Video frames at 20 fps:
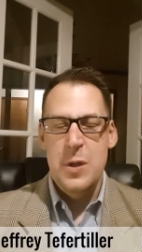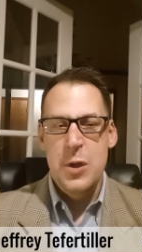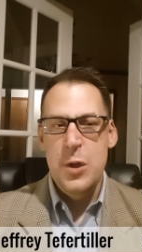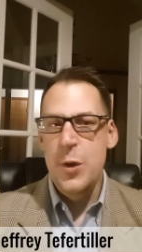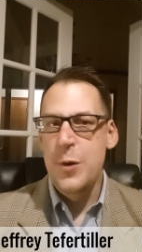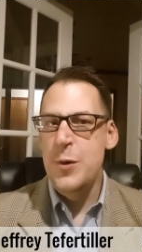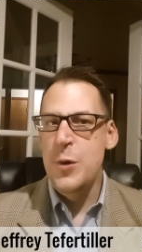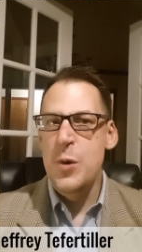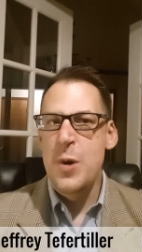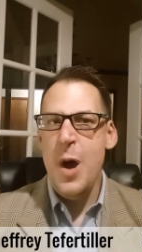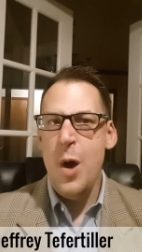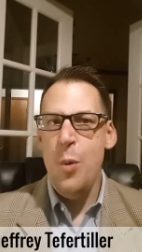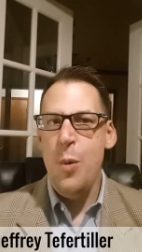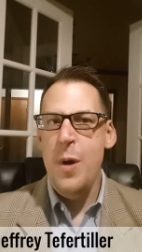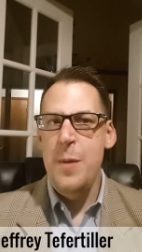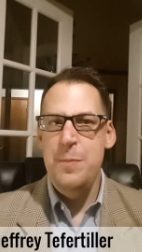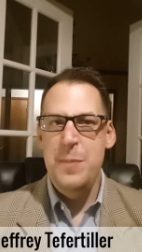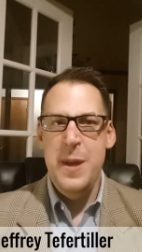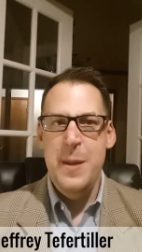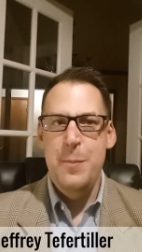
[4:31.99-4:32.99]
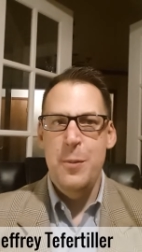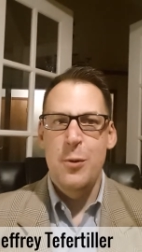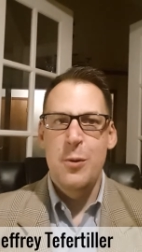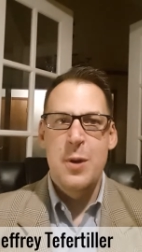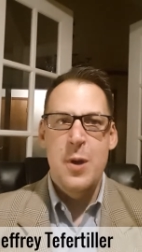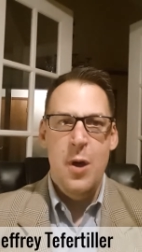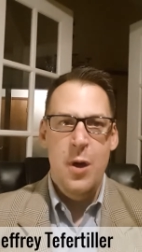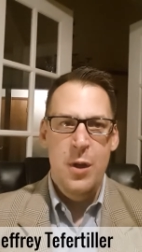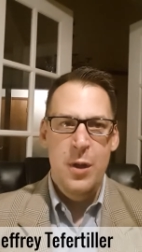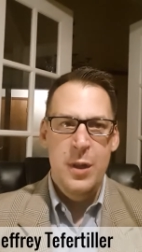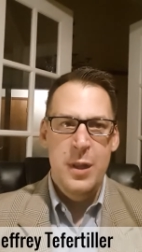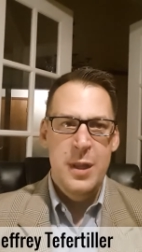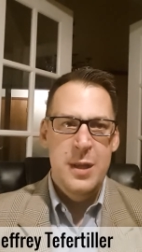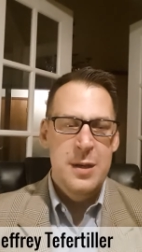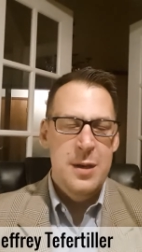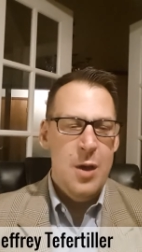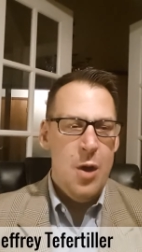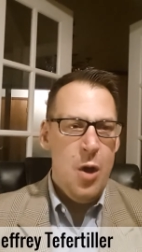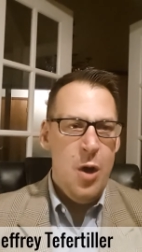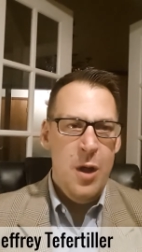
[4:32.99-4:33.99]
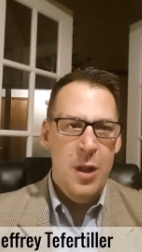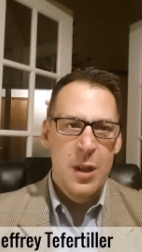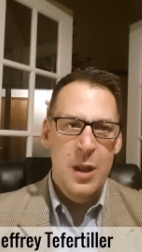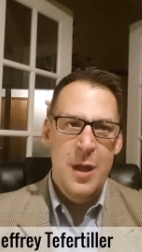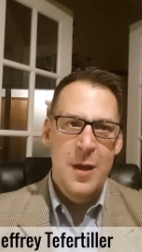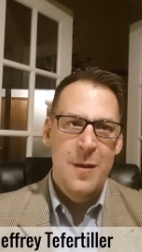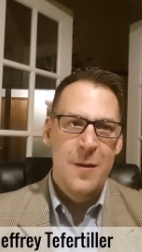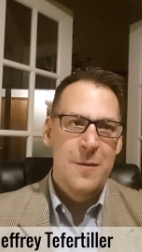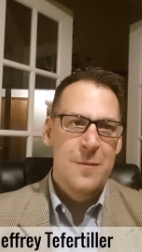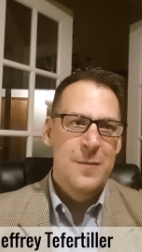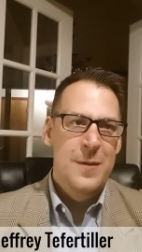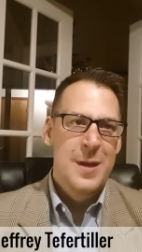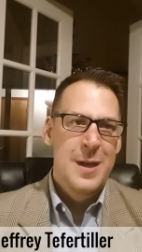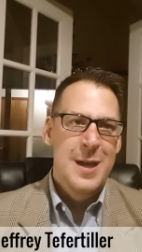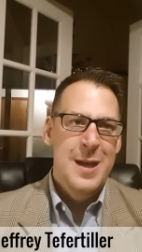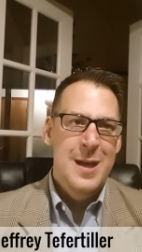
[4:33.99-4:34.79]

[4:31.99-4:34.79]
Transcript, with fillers: You do not want people calling all of